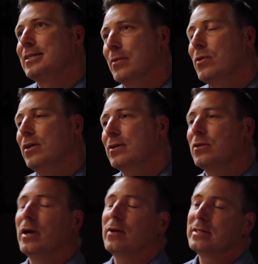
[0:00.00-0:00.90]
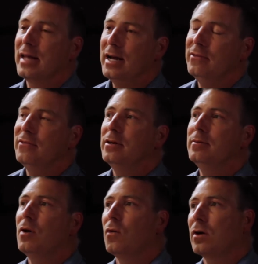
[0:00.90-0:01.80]
Somewhere along the way, it was that
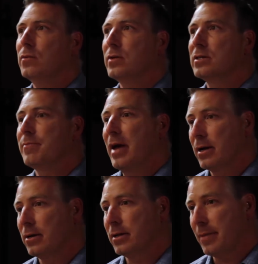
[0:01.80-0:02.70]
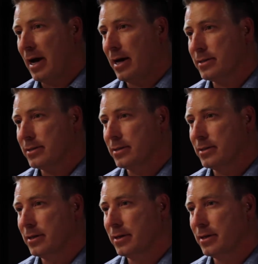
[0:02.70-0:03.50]
film or it was Man on the Mast,